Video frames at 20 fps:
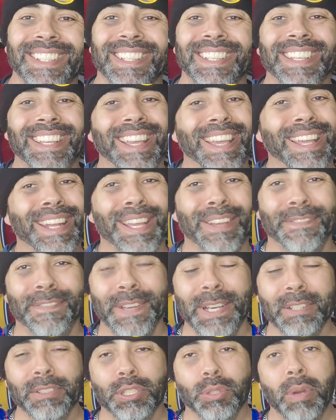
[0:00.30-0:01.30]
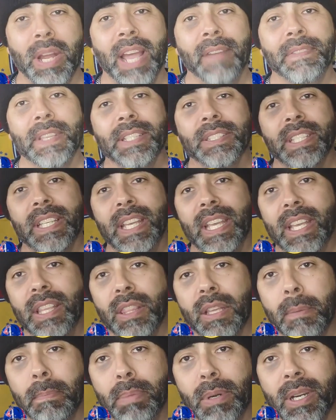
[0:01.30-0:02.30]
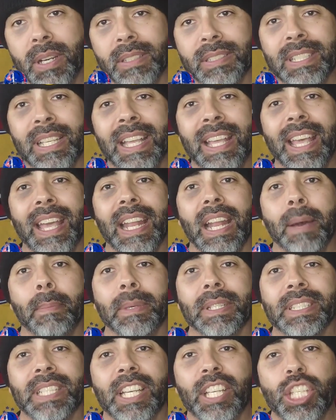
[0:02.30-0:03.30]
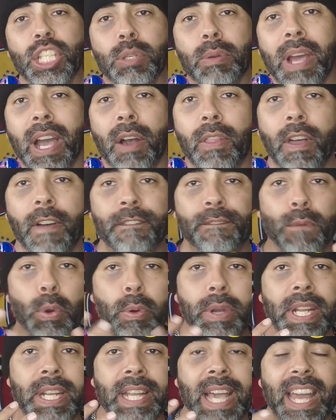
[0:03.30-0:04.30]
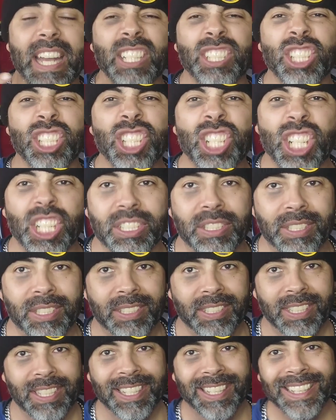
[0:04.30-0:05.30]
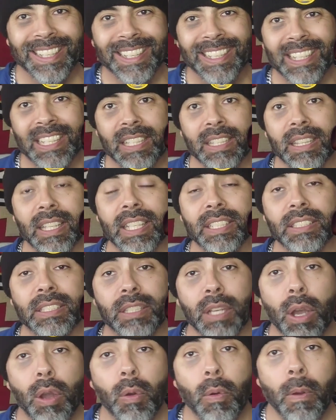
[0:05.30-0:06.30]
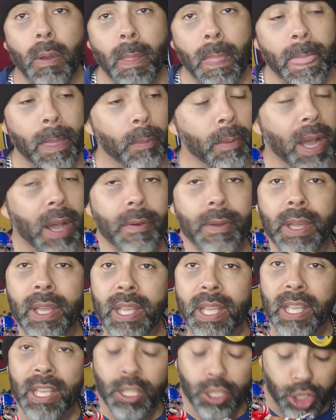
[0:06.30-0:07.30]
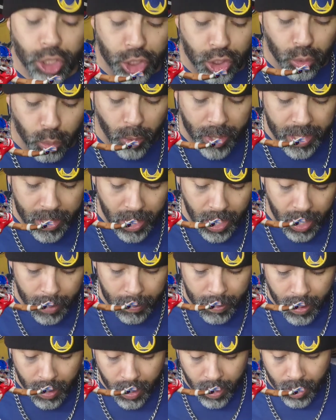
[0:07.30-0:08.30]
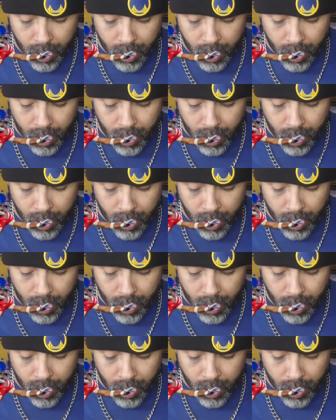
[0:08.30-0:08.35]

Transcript: The NFL draft is in the books, and I'm going to tell you how the 49ers looks. Let's go. Wow, straight up.